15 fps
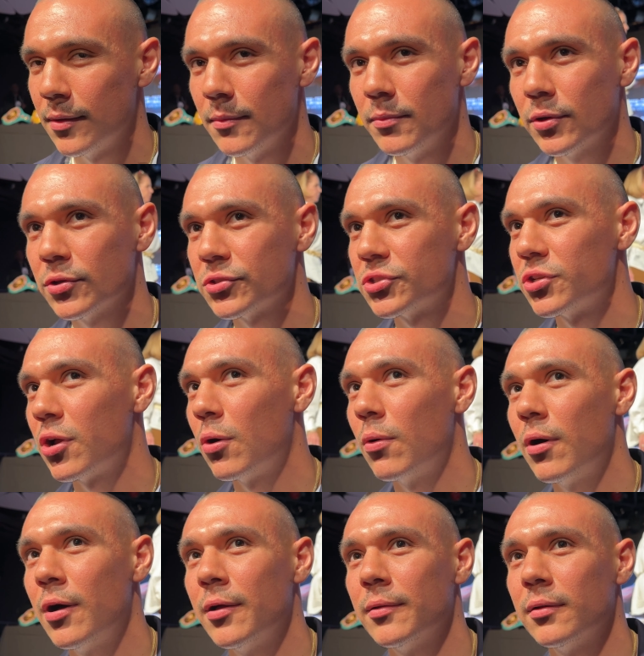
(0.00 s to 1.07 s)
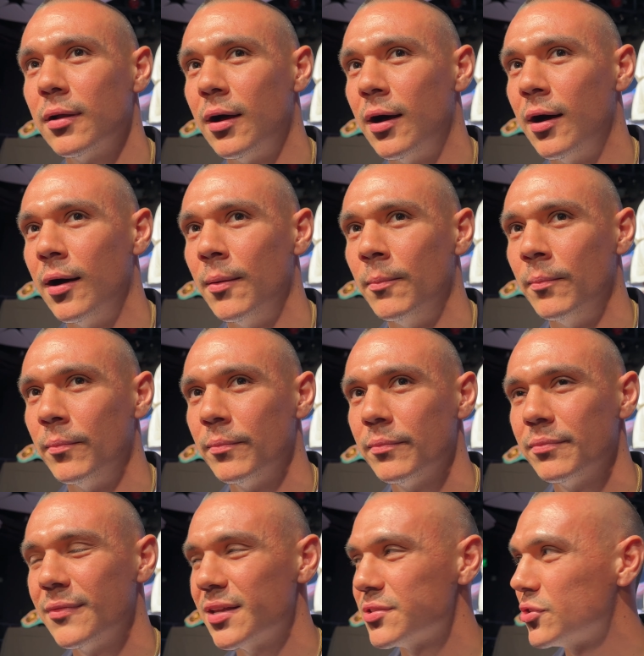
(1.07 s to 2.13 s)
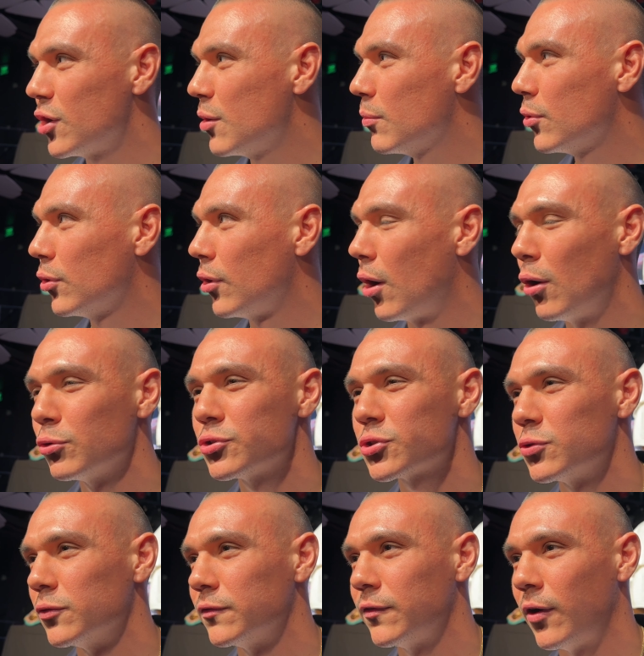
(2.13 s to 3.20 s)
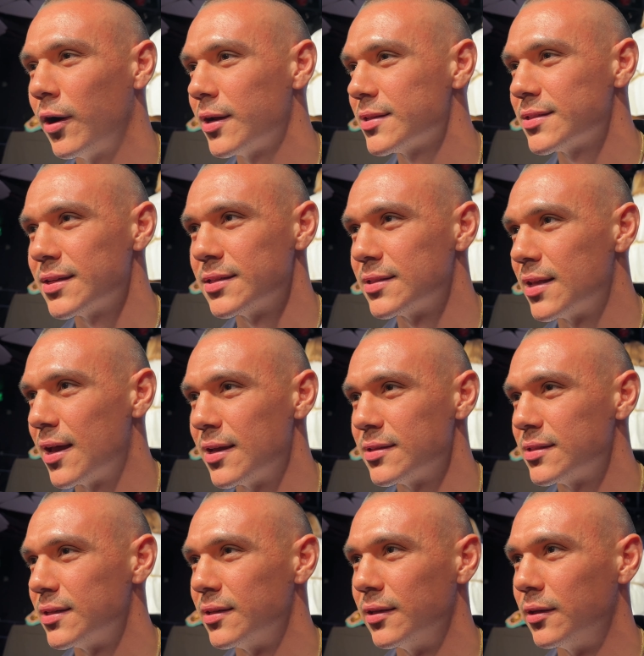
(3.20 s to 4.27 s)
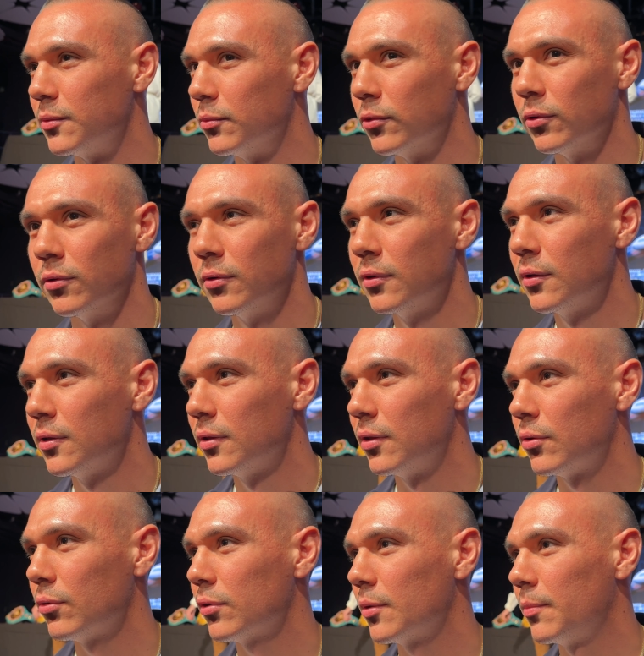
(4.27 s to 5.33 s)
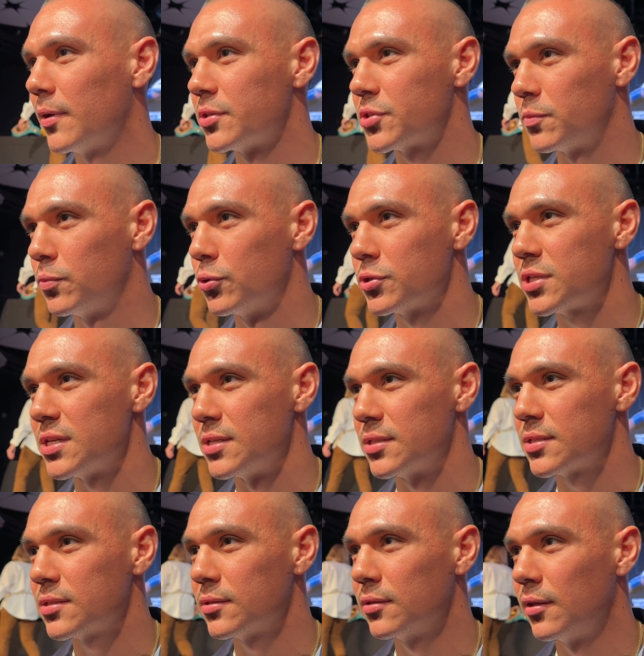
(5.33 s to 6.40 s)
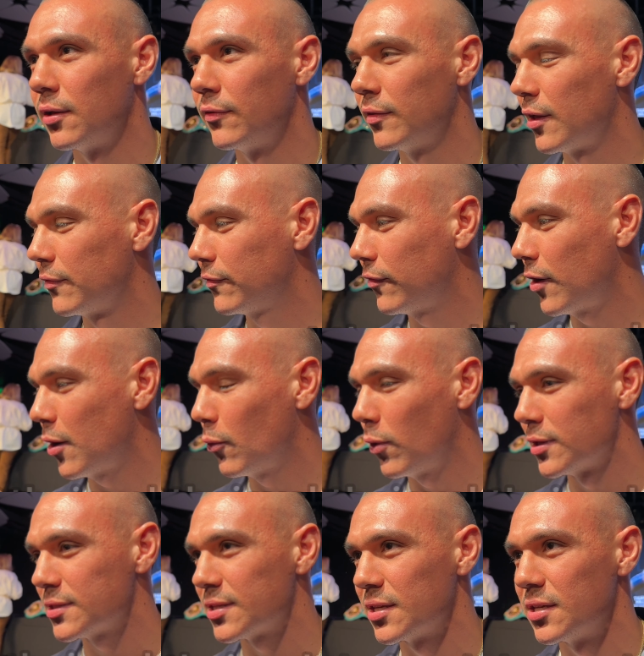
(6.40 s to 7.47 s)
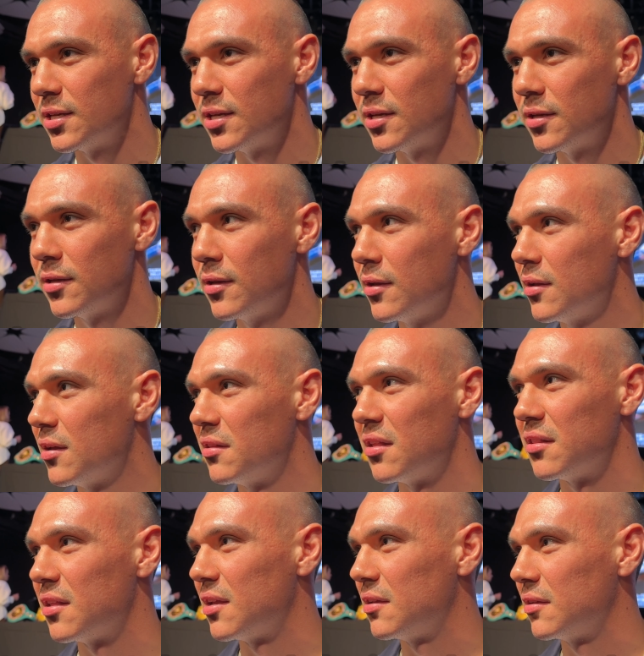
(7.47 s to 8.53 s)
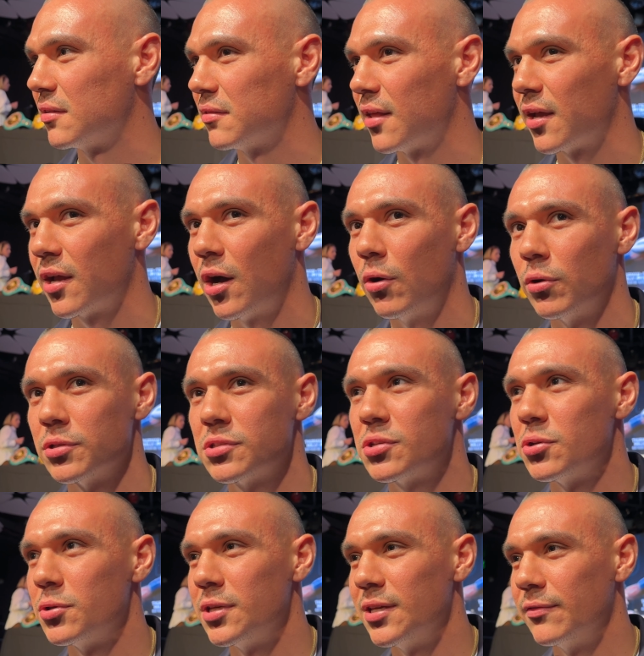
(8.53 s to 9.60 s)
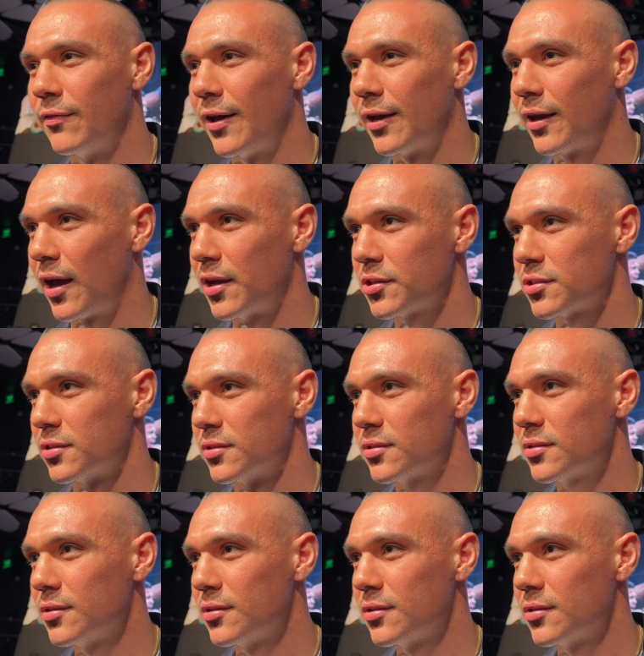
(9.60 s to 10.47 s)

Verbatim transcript: Because you know what, um, there's no more old school fighters these days here anymore. They're all a bunch of pussies. They're, they fight once a year, and then they, they go on two year vacations.